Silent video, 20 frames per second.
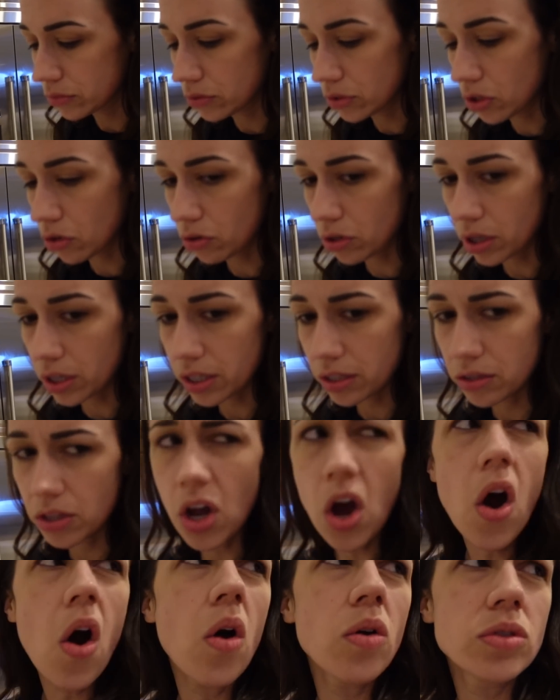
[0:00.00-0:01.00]
No,
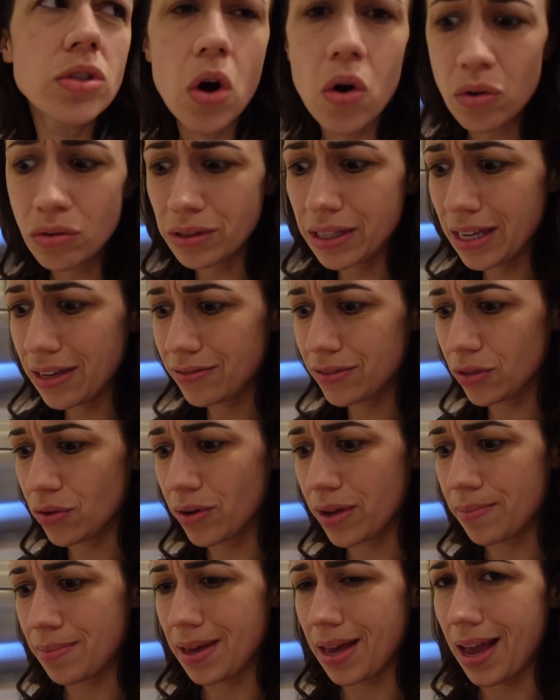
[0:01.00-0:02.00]
no, don't leave to go
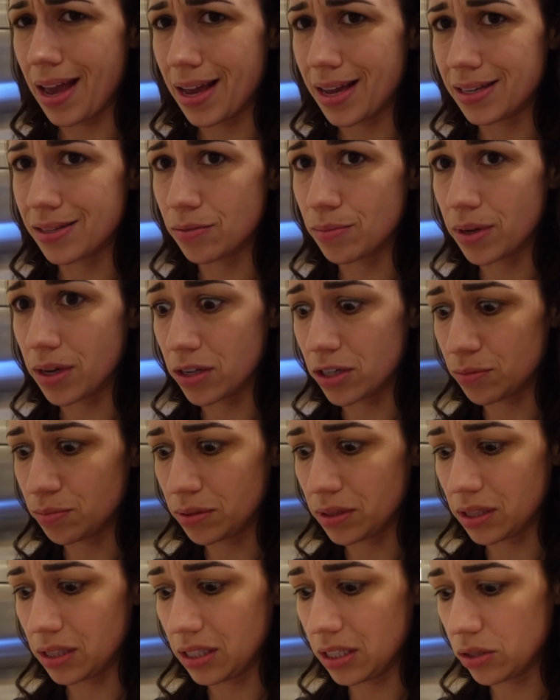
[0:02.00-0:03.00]
get me eggs. Oh my gosh,
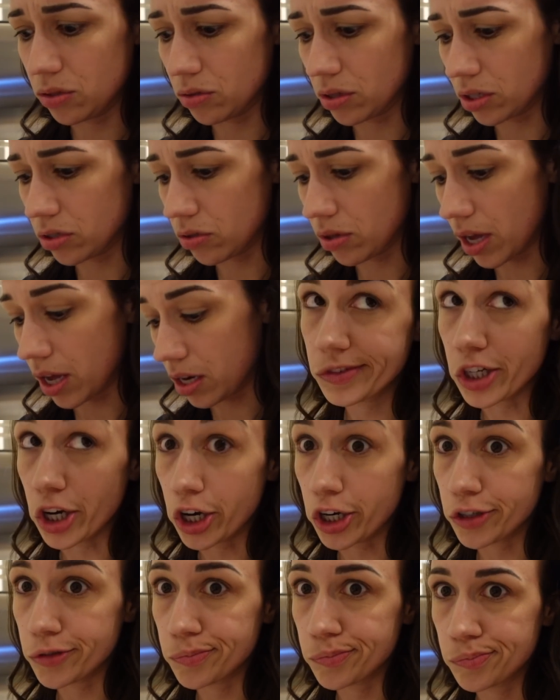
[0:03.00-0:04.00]
please do not do that,
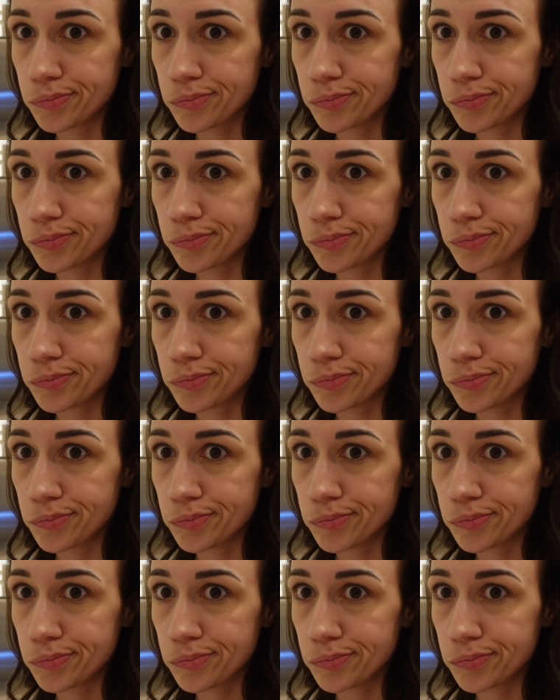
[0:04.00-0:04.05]
darn.